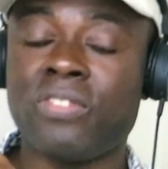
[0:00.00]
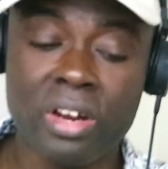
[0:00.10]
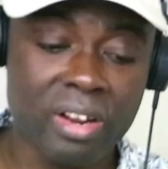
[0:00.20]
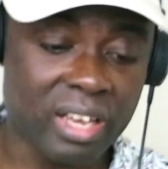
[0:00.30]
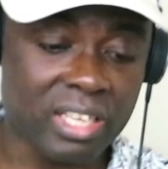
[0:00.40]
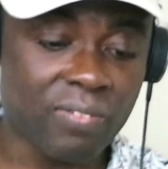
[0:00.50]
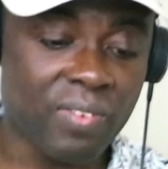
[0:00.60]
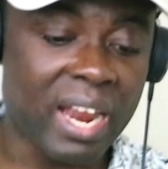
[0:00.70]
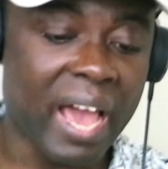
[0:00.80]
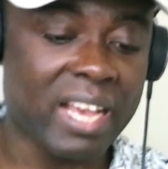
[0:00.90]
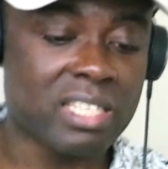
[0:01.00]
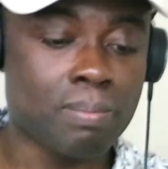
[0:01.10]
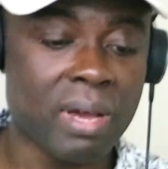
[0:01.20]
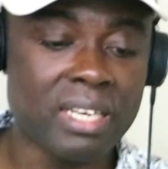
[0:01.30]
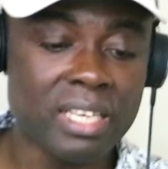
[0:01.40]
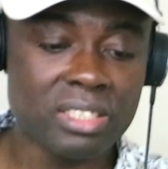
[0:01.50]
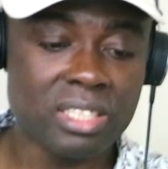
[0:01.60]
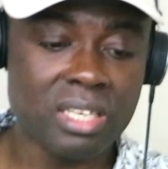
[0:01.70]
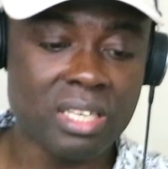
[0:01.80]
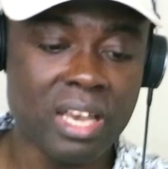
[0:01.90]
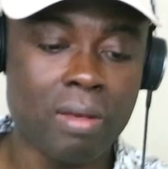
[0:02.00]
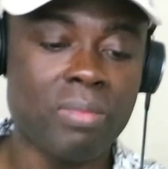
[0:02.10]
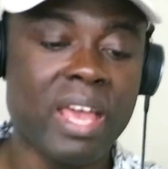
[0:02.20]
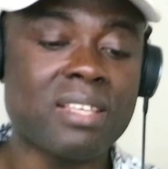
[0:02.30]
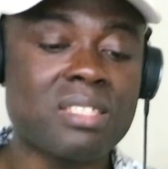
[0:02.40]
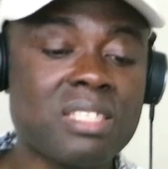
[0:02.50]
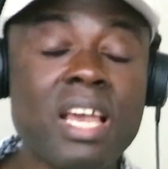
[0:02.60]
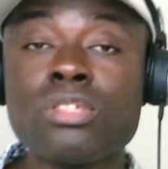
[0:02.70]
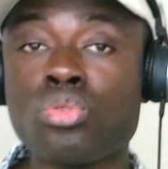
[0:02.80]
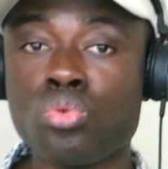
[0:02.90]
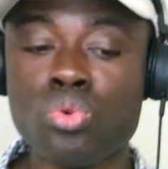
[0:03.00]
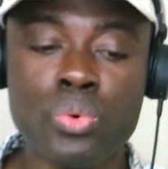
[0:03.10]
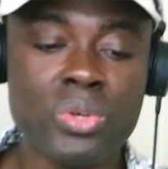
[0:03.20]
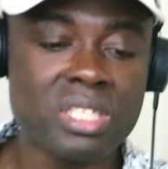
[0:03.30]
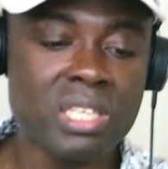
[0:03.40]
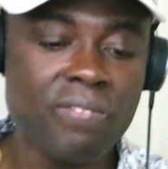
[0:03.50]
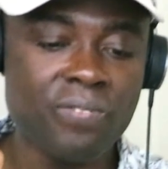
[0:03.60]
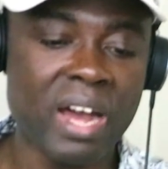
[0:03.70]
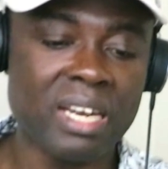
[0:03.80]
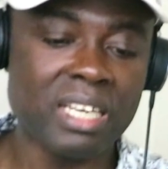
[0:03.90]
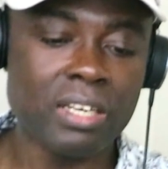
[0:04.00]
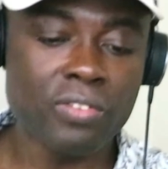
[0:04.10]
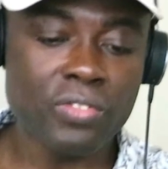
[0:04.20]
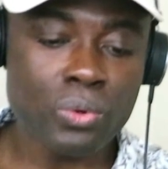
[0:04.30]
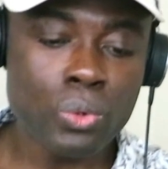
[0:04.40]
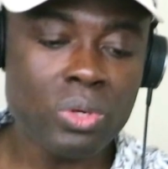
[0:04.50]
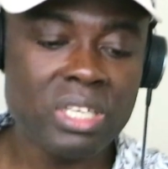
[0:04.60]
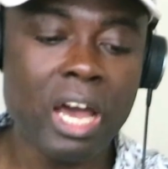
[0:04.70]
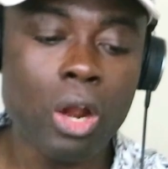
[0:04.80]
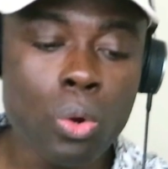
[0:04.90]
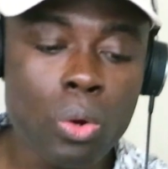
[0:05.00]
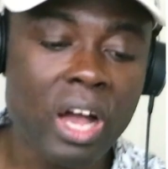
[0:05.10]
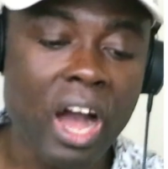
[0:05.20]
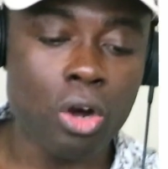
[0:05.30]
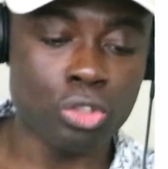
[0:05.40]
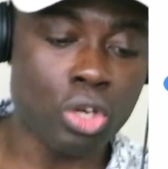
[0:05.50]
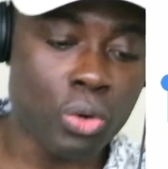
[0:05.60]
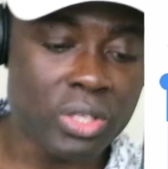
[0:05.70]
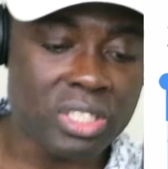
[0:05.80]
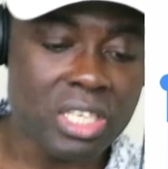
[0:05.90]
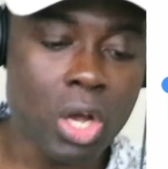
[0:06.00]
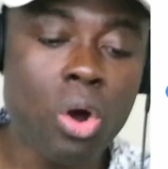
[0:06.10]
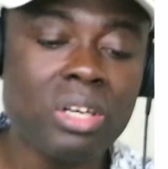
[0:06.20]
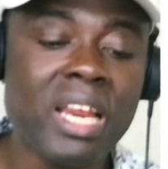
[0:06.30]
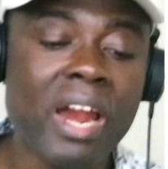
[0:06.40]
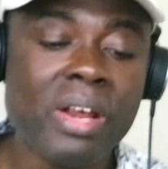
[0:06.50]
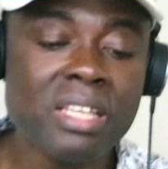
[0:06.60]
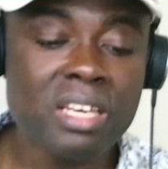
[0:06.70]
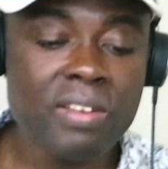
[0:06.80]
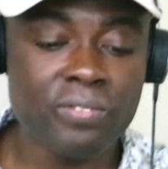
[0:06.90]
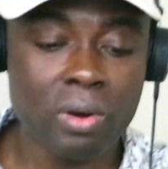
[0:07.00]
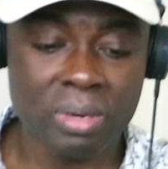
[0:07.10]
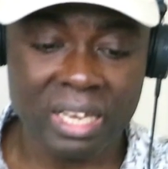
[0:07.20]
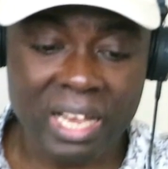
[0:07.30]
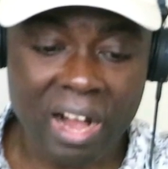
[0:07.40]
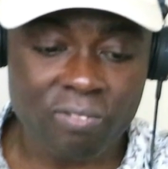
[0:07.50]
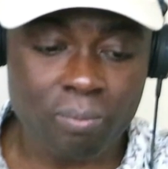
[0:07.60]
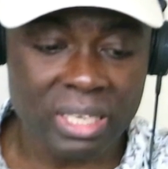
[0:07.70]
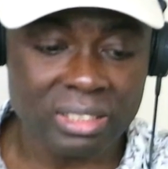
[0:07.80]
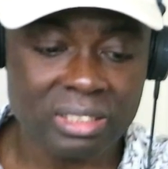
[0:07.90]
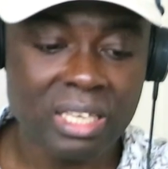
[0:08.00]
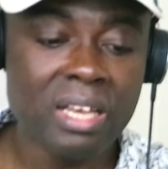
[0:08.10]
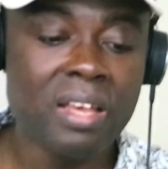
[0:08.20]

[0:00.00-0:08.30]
There is further explanation here. A state school receives funding through their local authority or directly from the government.